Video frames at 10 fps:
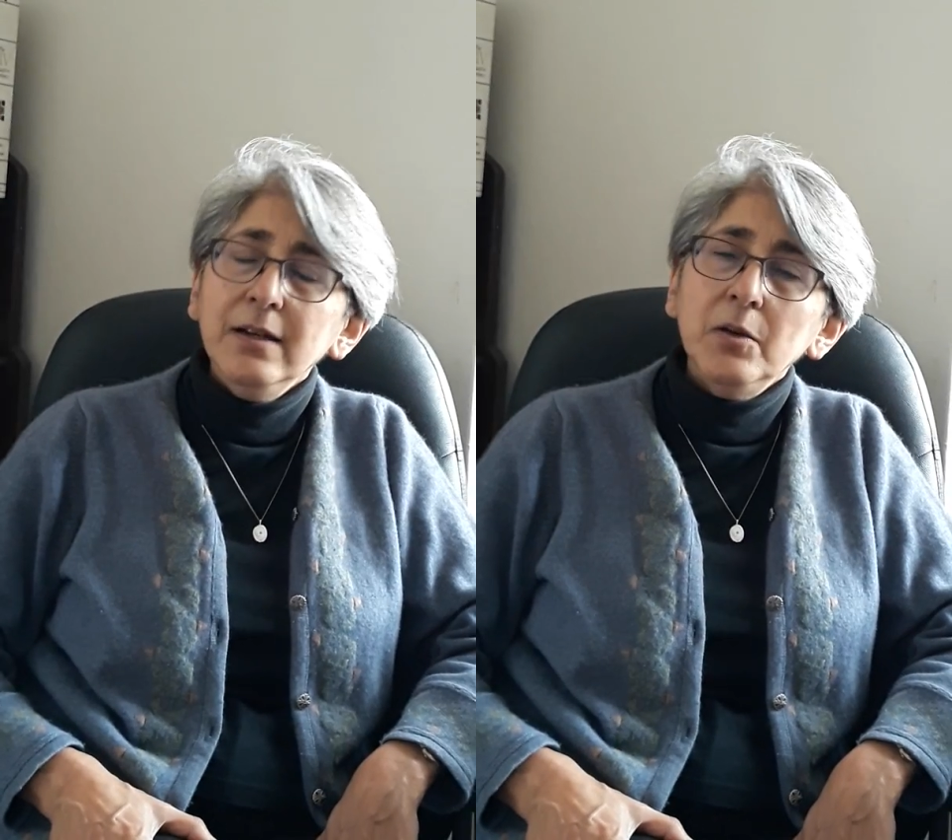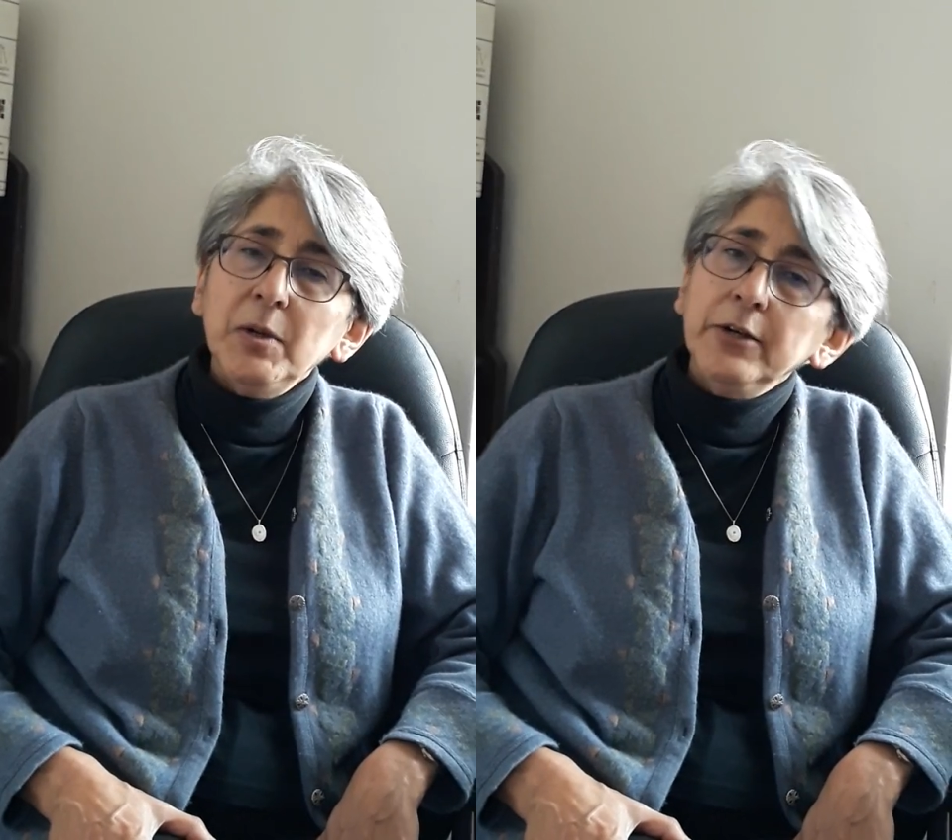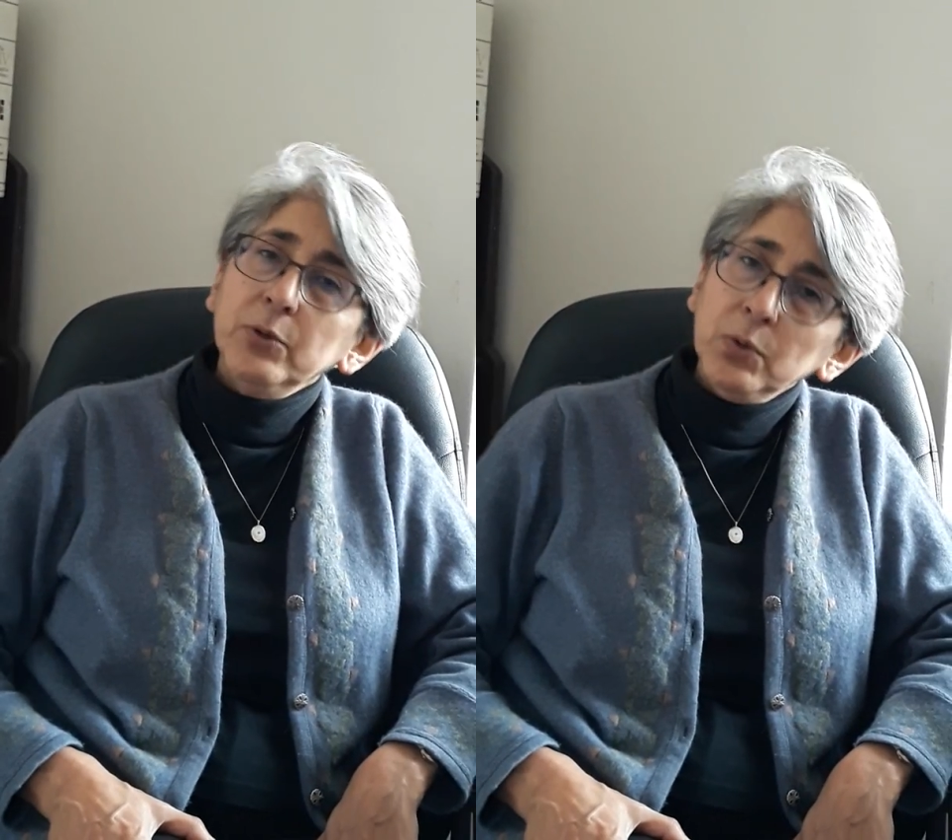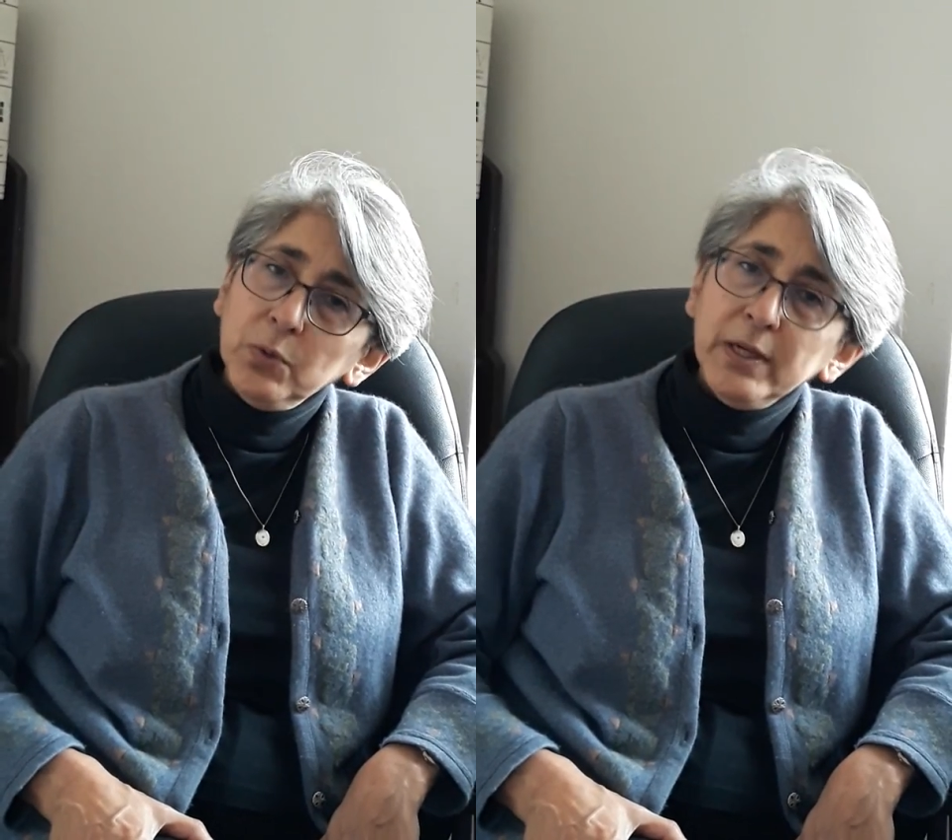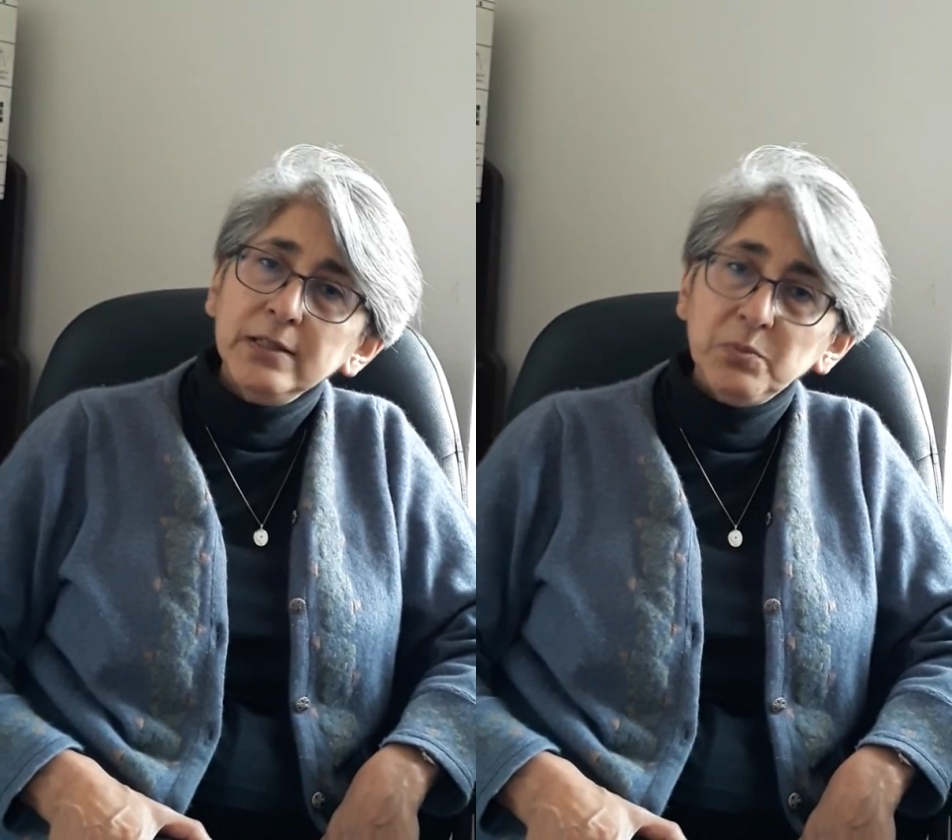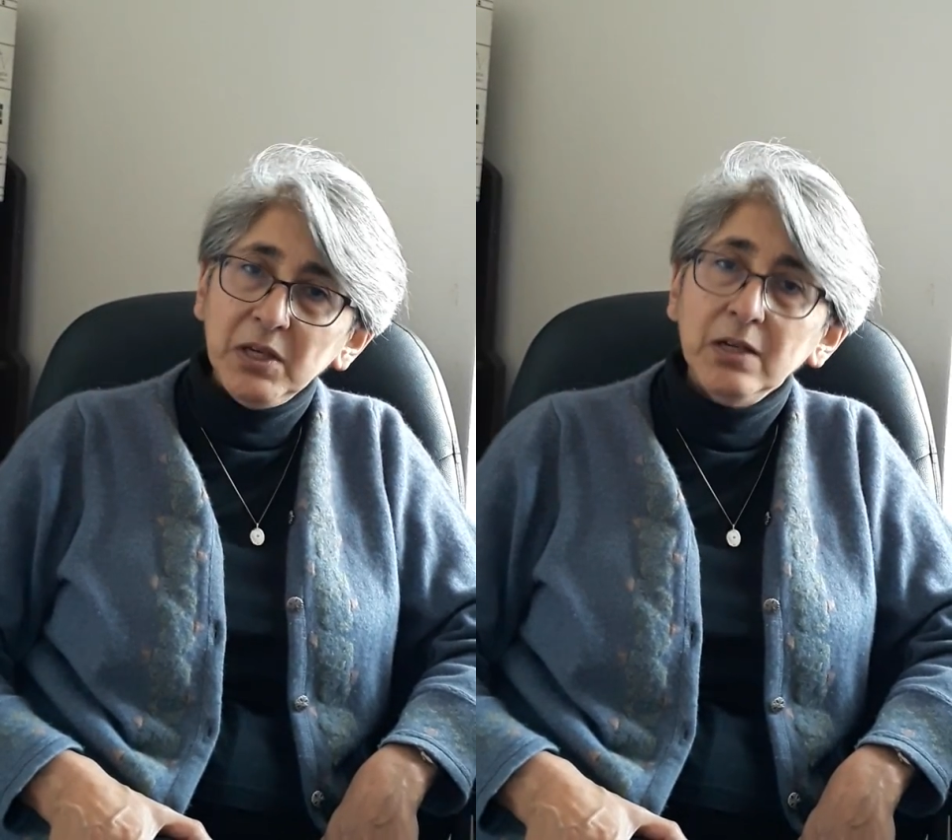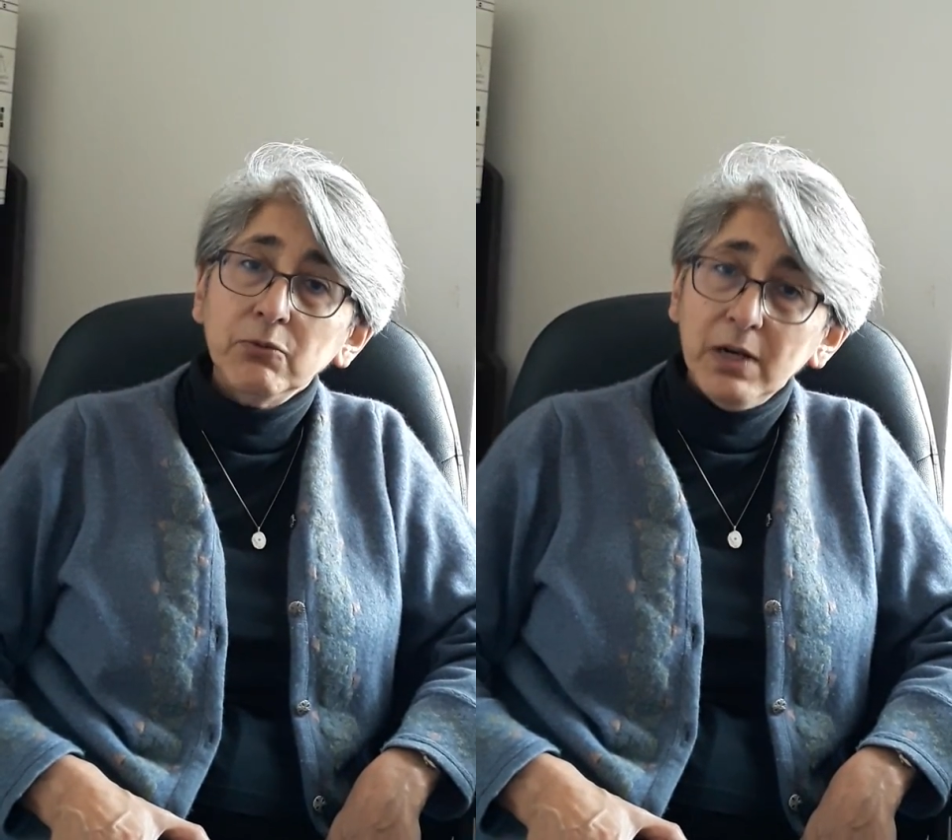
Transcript: about always being